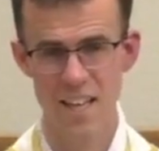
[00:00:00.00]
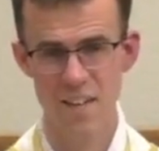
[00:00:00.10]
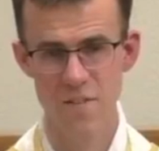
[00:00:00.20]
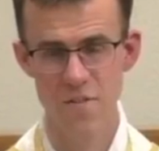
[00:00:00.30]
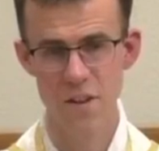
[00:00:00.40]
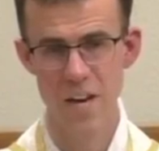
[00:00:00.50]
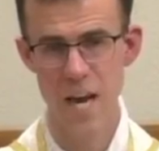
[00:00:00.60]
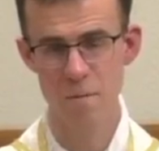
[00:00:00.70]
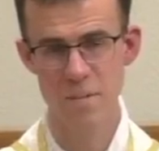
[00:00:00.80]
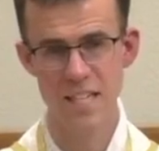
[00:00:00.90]
Father
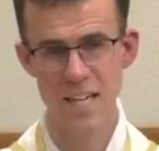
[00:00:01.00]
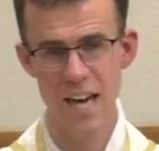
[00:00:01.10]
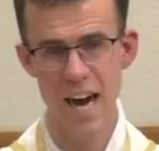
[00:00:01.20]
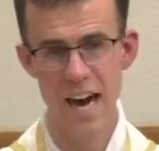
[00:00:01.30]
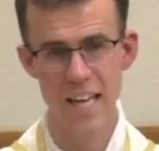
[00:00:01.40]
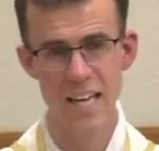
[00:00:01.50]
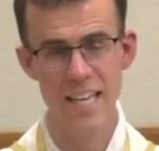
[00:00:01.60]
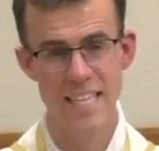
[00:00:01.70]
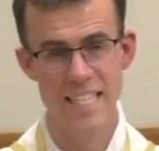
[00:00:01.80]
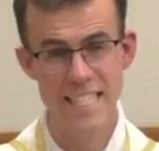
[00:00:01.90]
Hamilton and I
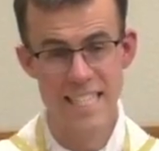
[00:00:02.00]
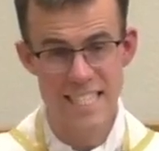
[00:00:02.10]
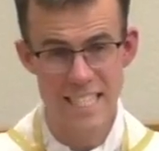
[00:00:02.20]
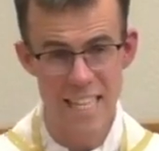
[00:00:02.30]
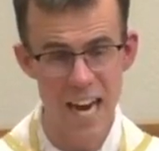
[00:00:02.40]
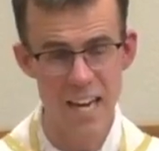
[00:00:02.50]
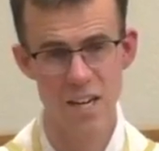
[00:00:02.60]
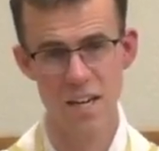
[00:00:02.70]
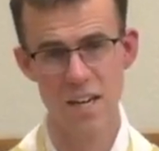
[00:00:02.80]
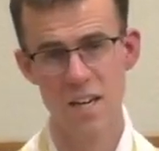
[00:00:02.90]

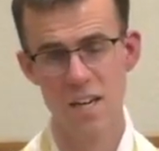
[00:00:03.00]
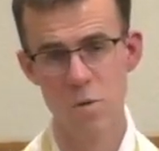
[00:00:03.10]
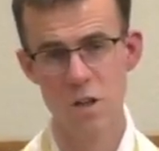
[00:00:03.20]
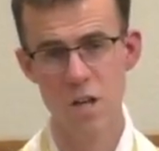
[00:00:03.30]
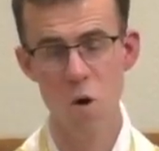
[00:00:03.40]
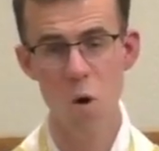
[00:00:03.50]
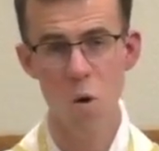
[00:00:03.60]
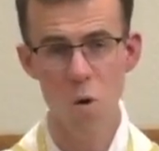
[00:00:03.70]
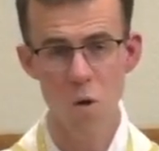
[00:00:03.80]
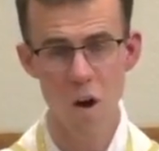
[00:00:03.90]
desire with our
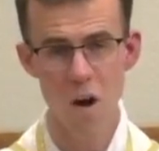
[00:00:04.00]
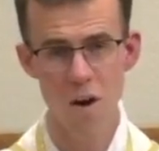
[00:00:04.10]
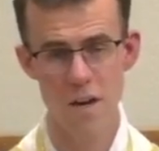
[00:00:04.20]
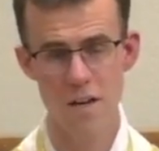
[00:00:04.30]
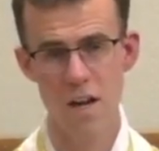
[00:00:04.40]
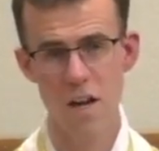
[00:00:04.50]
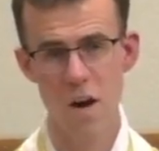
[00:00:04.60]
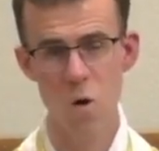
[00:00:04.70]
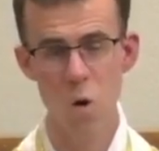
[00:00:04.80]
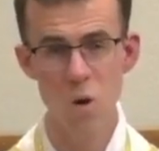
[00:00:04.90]
whole heart, our whole